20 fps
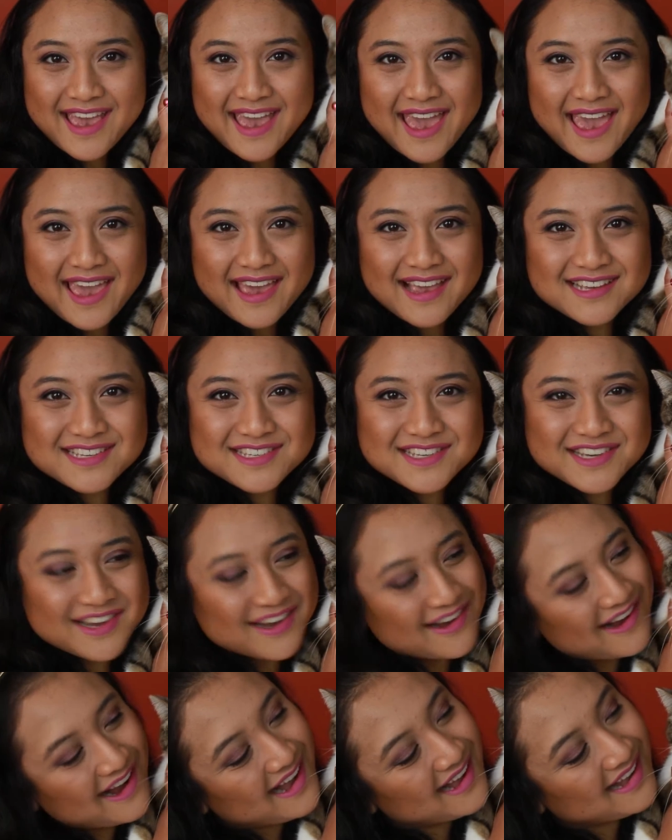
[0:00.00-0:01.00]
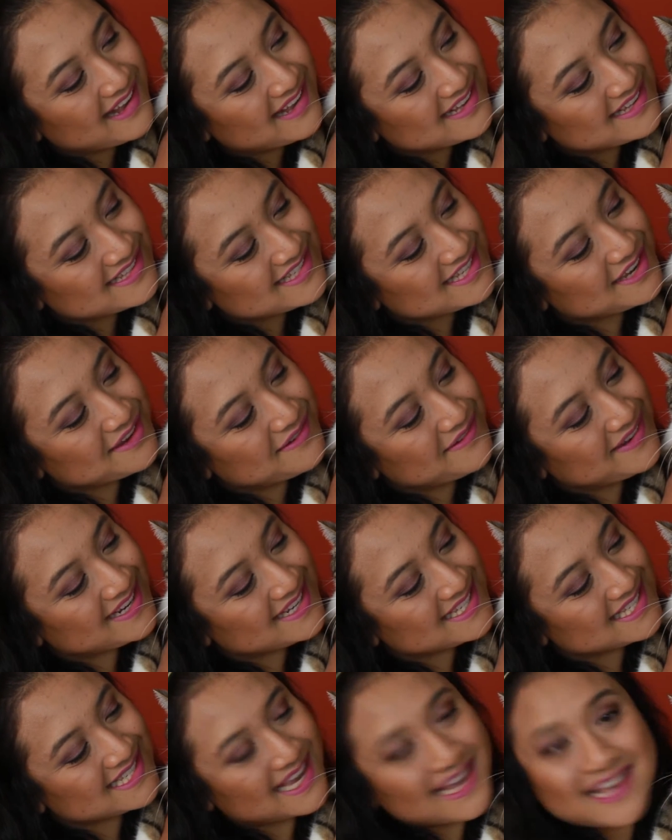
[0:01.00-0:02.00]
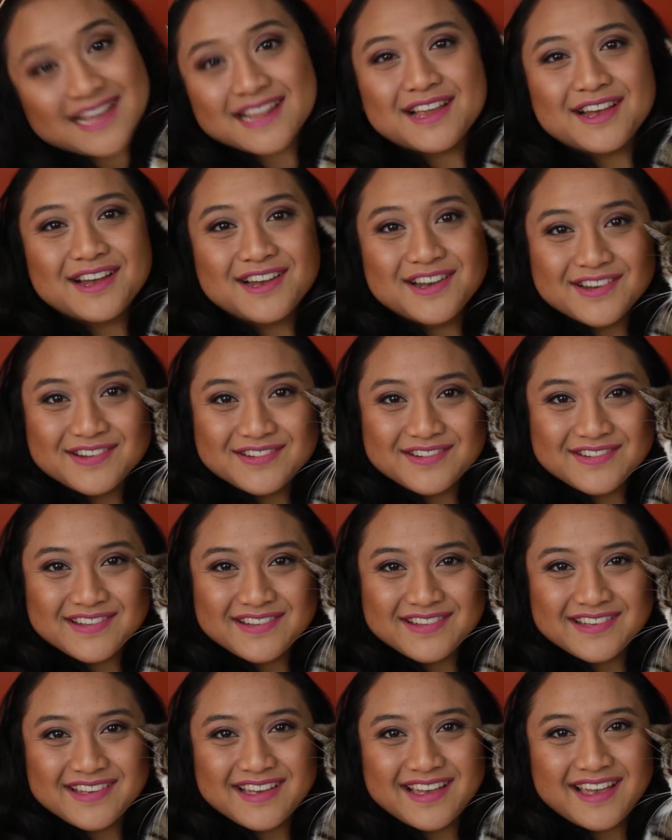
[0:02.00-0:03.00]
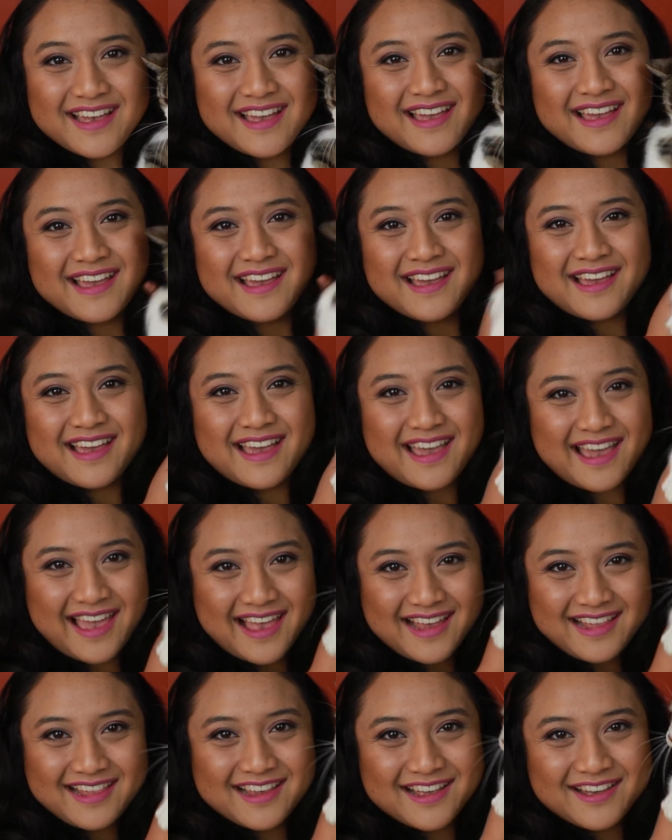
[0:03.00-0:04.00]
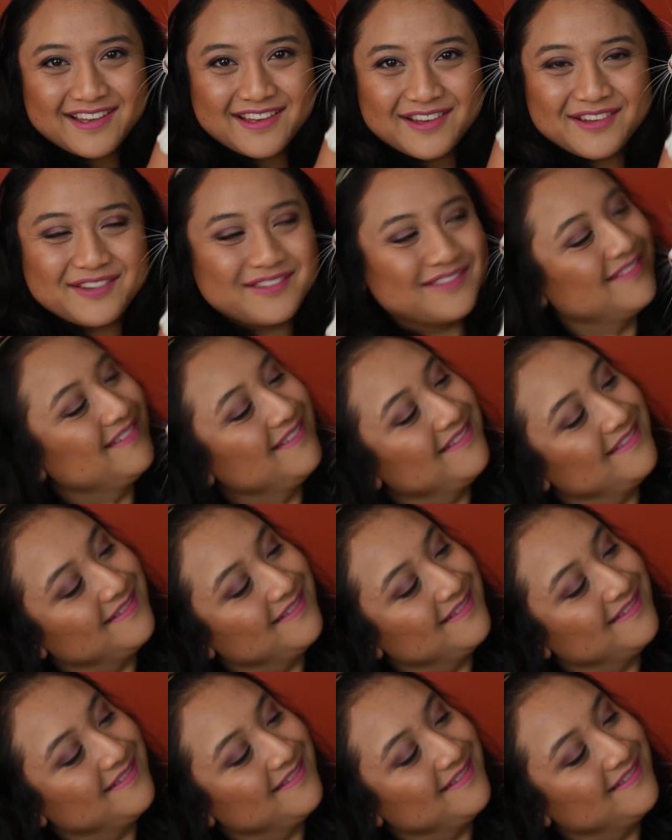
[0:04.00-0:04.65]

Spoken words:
Hey Ashura, do you want to say hello? Hello!